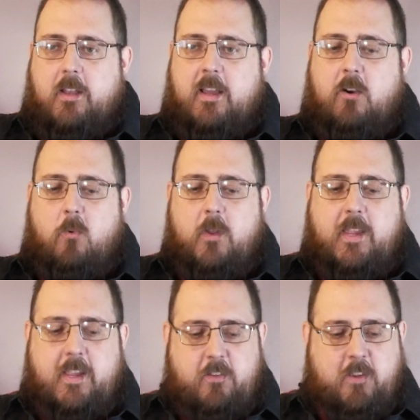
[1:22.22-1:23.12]
Now,
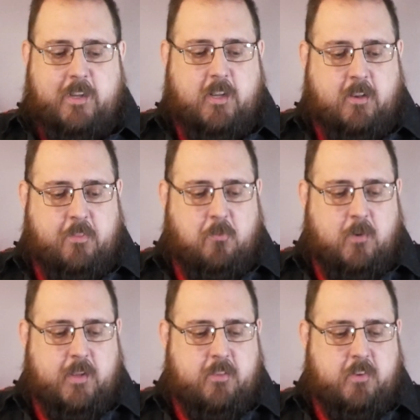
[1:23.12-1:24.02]
he's got another
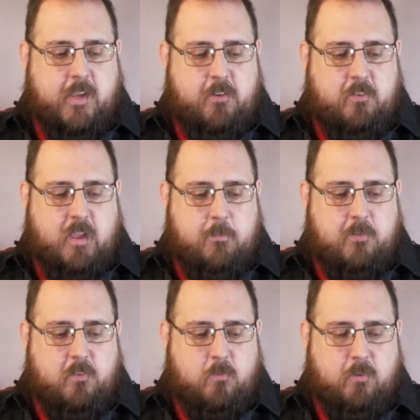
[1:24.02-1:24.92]
one. Now, this guy just
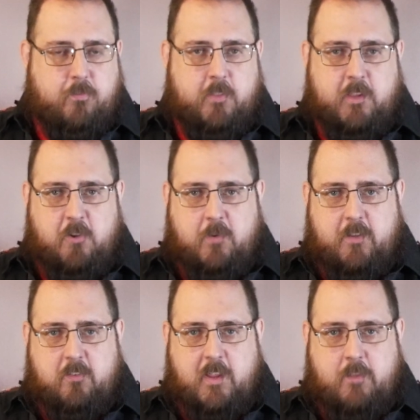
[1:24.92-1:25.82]
happens to work for the
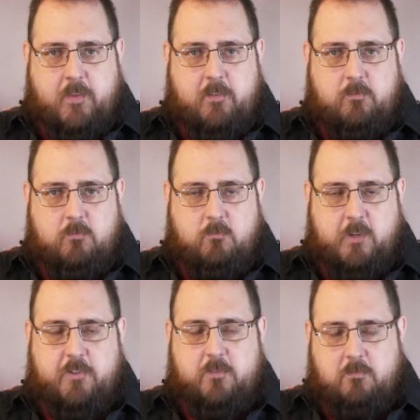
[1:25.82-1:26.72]
US Navy,
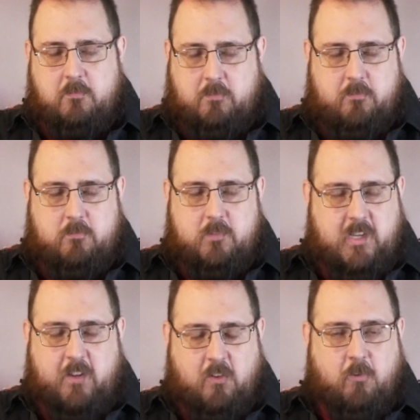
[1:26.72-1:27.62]
which
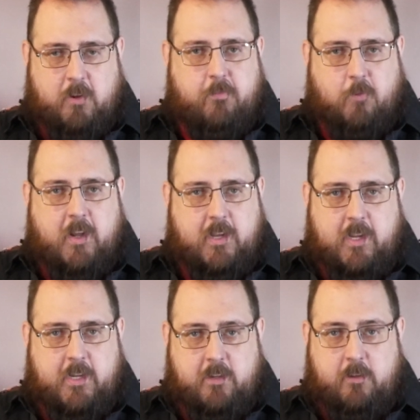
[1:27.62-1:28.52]
is already
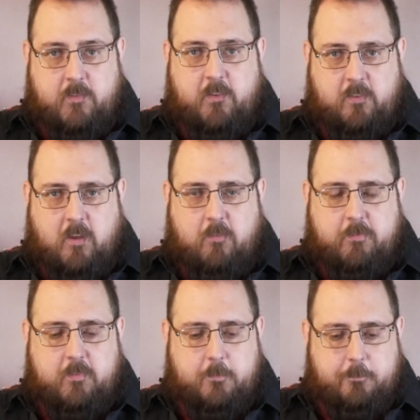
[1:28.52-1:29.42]
frightening in and of
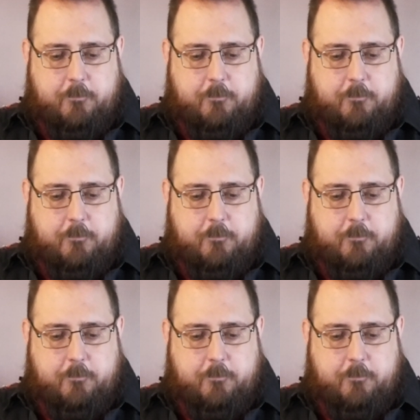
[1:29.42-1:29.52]
itself.